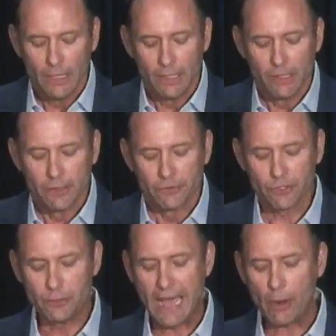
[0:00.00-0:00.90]

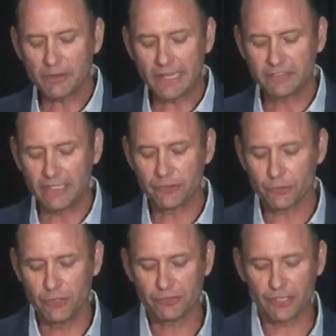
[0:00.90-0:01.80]
So now I'd like to
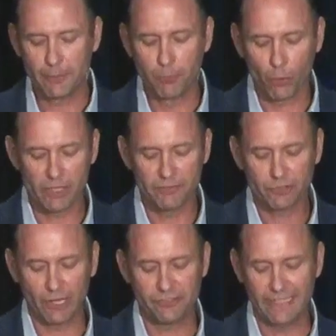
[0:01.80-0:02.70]
introduce our Board of
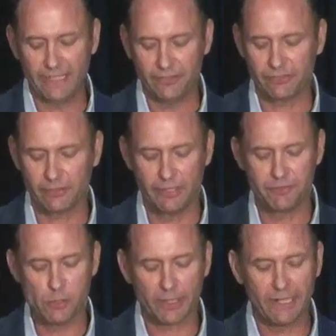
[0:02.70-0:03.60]
Trustees. If
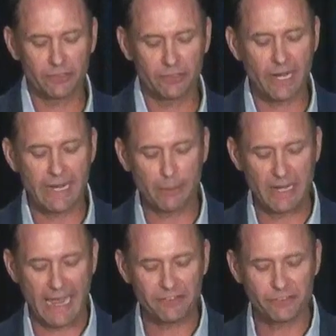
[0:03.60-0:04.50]
you are here tonight, I would
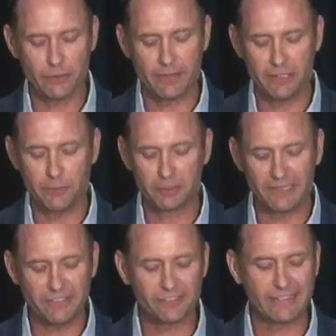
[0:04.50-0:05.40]
ask you that you
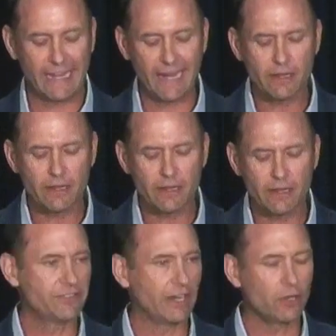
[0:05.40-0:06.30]
please stand
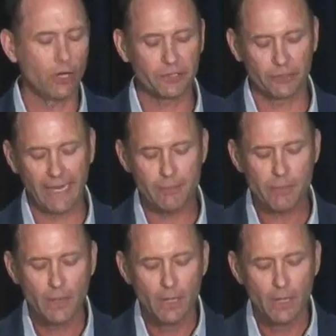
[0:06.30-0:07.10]
as I call your name.